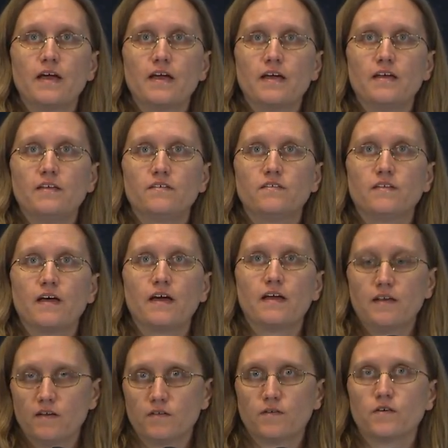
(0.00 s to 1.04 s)
is
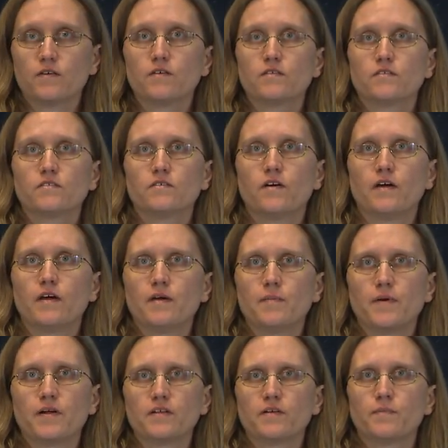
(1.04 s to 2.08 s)
that sorry,
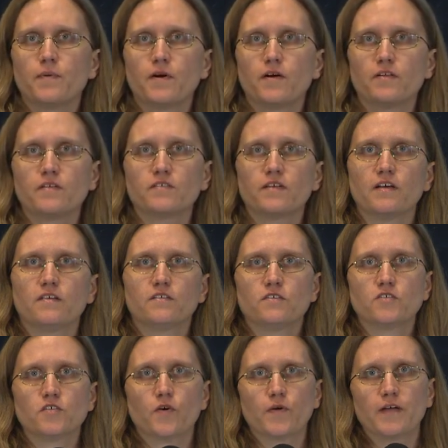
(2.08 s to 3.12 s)
apparently part of this slide isn't
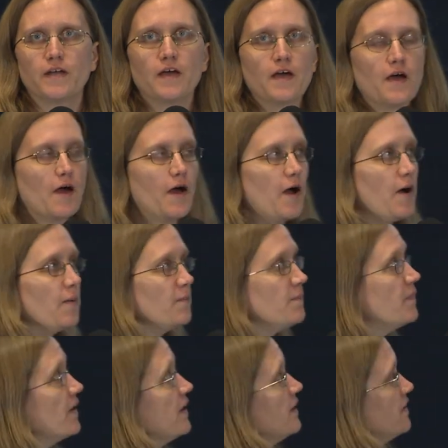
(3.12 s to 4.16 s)
showing, um,
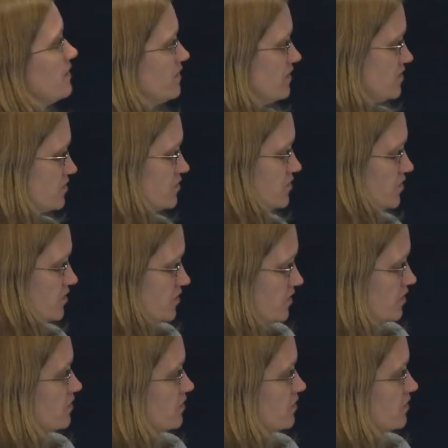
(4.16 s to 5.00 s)
but this should